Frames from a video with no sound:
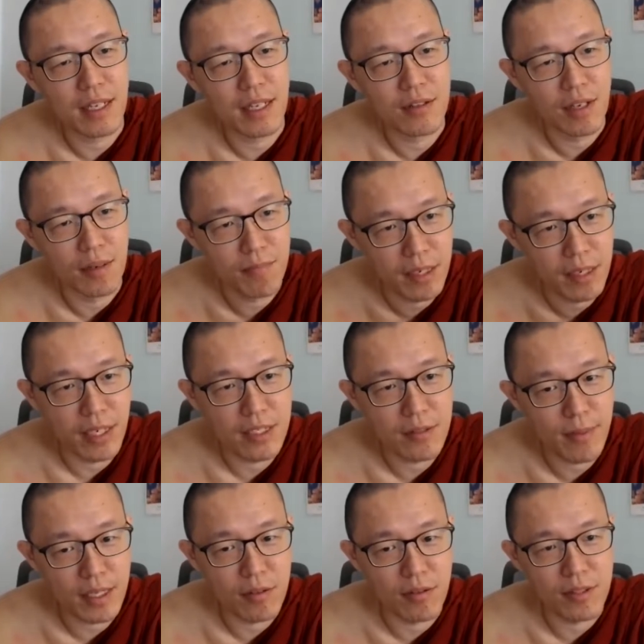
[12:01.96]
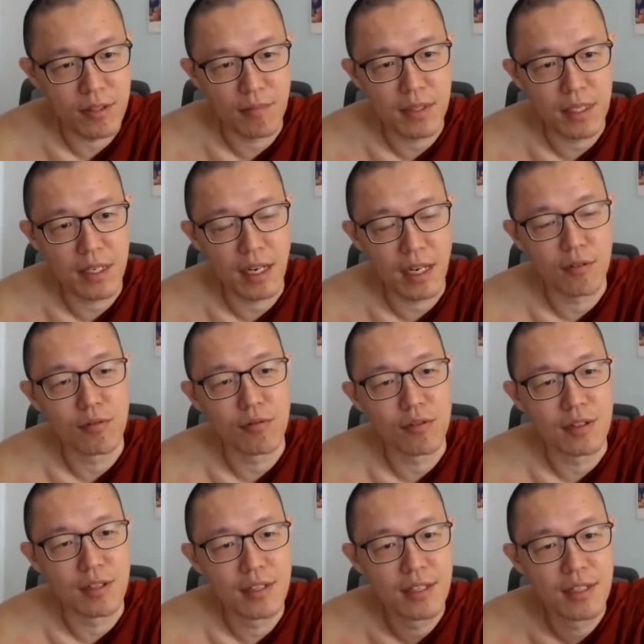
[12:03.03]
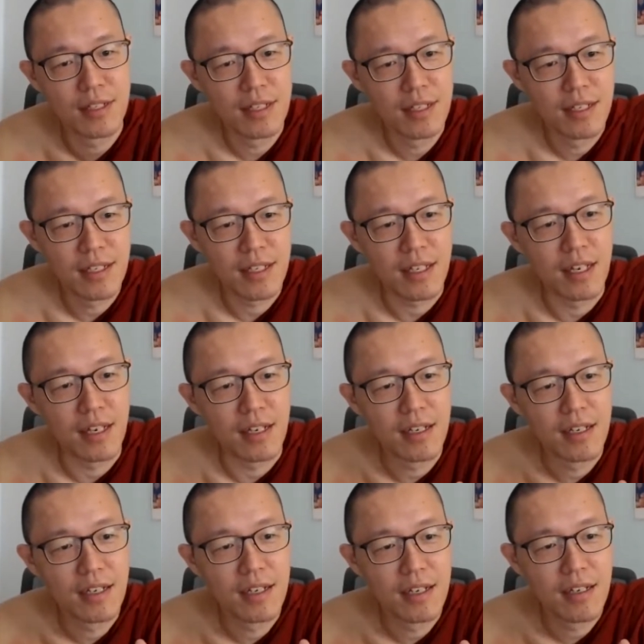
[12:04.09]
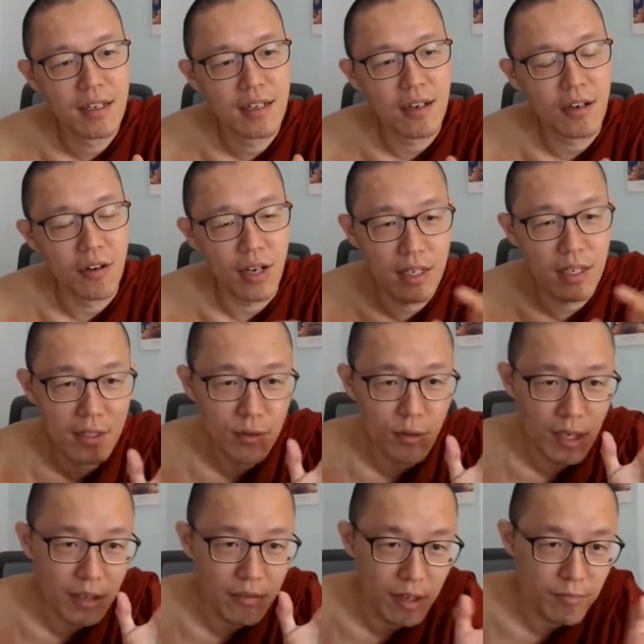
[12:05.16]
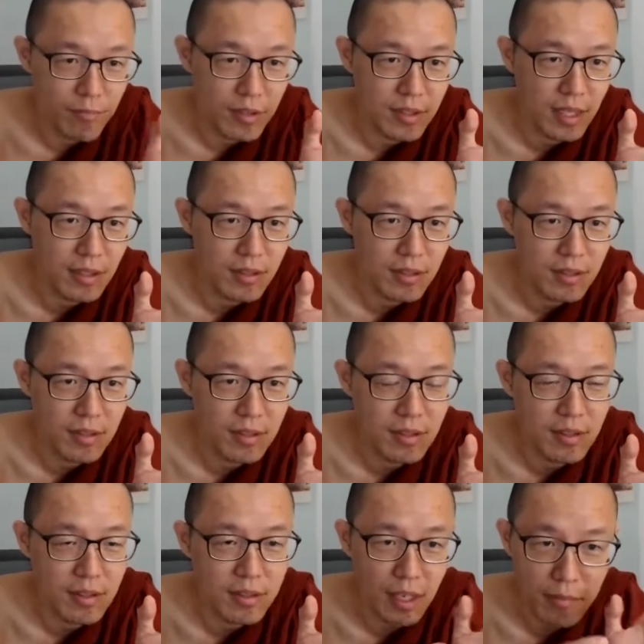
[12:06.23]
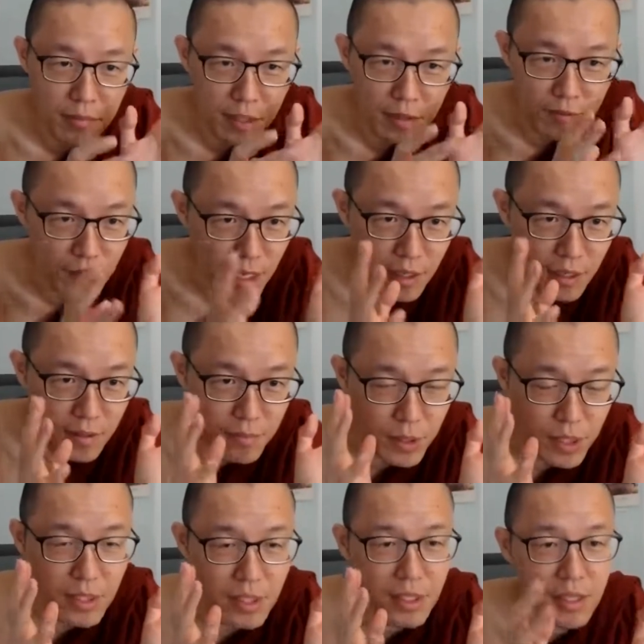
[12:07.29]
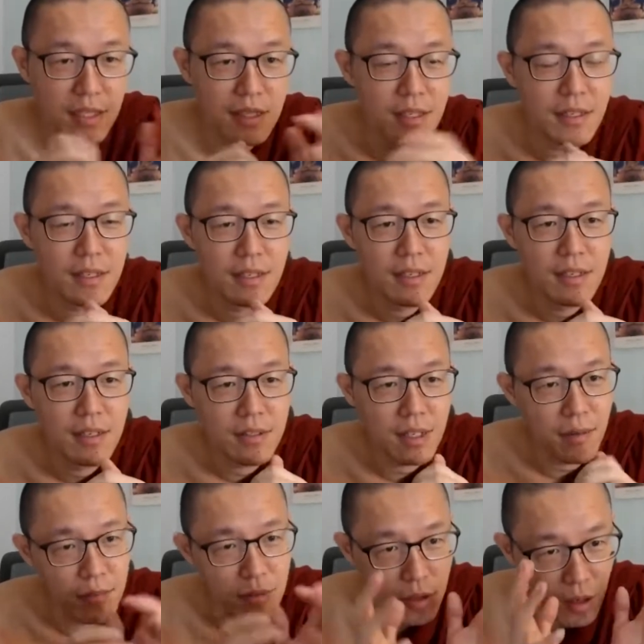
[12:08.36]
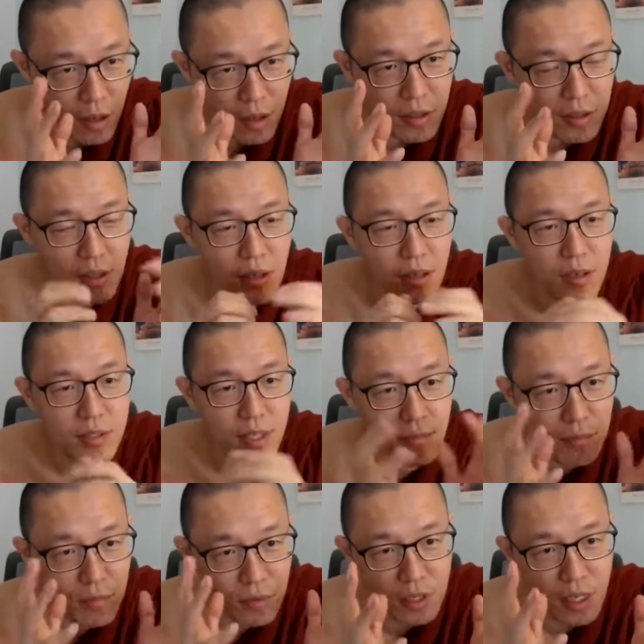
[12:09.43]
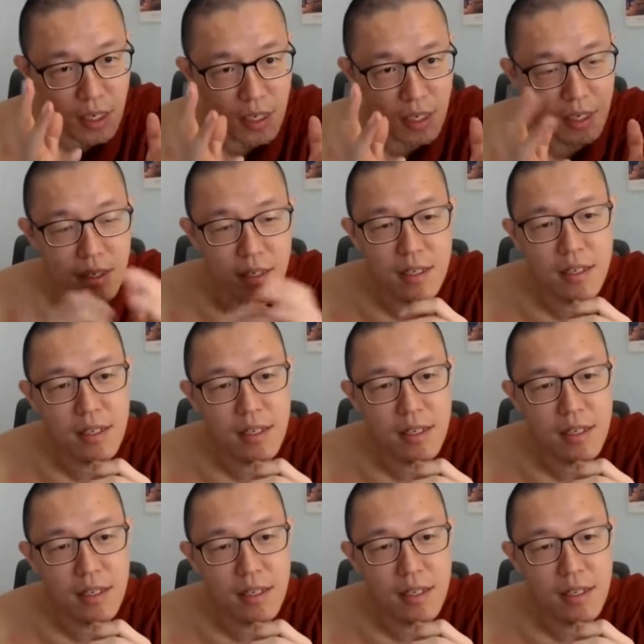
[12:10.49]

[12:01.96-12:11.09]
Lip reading: that you are paying respect to something unknown. Yeah. Or at least what it represents. Some divine being, some god or some Buddha.